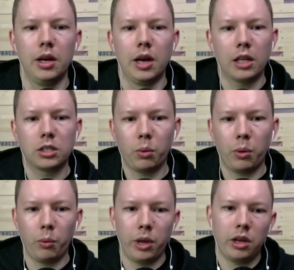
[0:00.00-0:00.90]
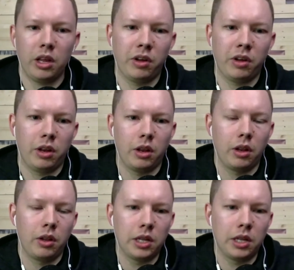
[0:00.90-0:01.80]
And so we, we could even,
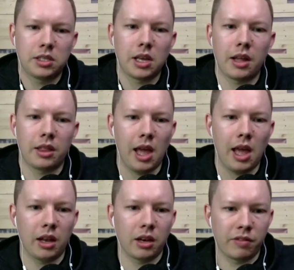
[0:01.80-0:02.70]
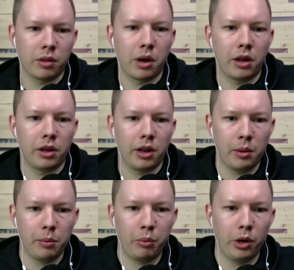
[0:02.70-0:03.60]
let's say at the end of the month,
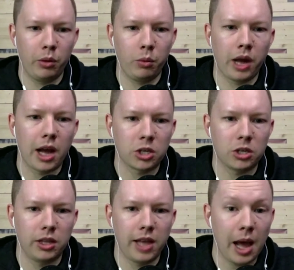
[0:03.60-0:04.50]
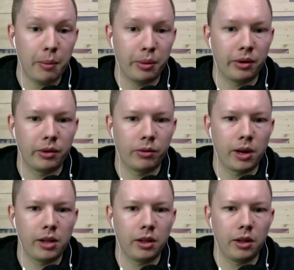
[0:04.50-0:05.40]
input what actually happened,
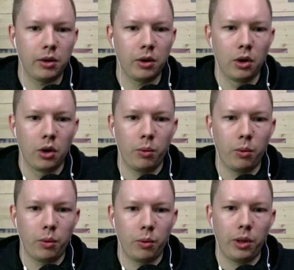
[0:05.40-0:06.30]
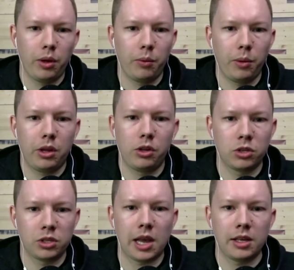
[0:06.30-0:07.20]
right? Like we, we could use
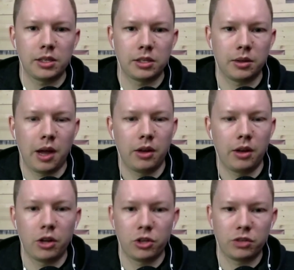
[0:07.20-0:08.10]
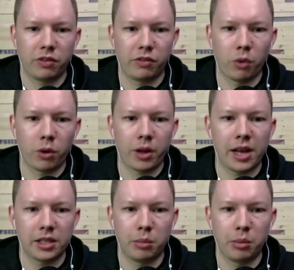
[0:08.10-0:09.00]
this as uh, not just for
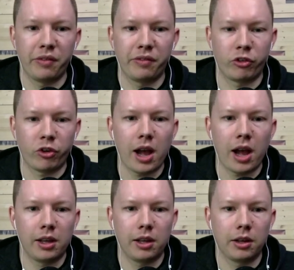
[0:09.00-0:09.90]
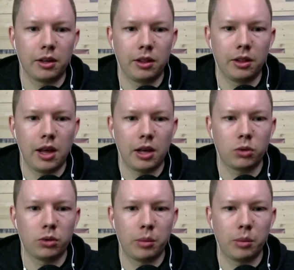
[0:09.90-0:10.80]
forecasting, but for tracking the
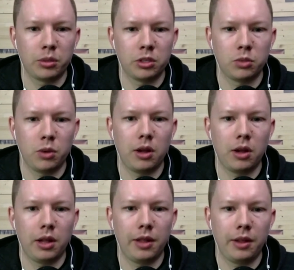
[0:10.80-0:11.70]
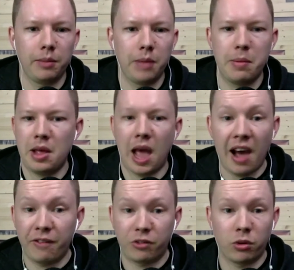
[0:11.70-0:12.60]
actual numbers as well. And then maybe
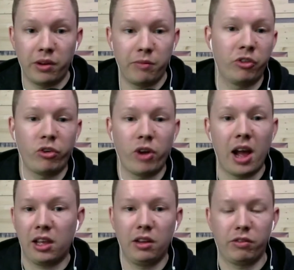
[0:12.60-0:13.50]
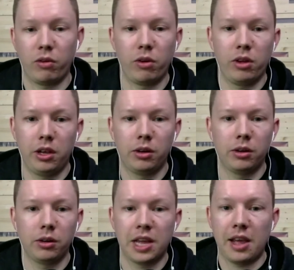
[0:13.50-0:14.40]
after we've been tracking for a
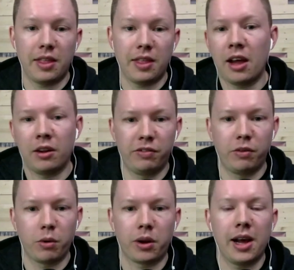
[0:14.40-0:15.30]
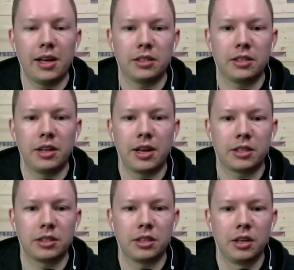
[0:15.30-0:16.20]
year, take that and forecast the
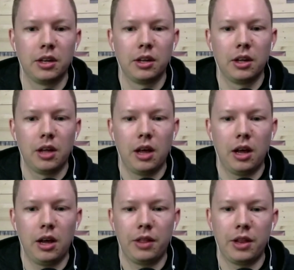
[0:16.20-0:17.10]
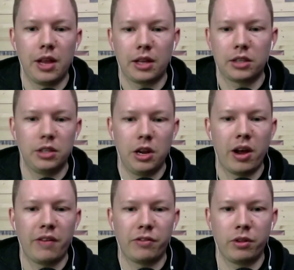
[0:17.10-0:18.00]
next, uh, the next year
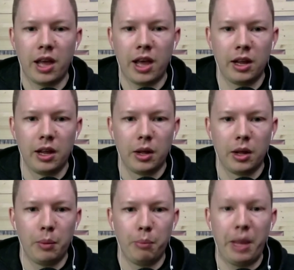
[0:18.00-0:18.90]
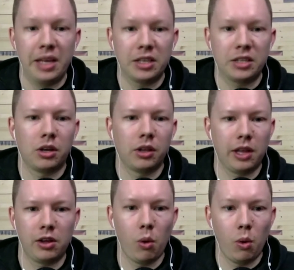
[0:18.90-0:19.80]
after that based on
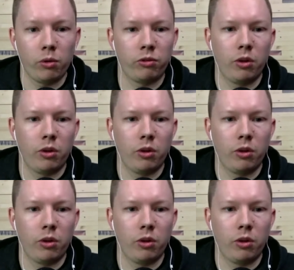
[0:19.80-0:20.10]
like goals that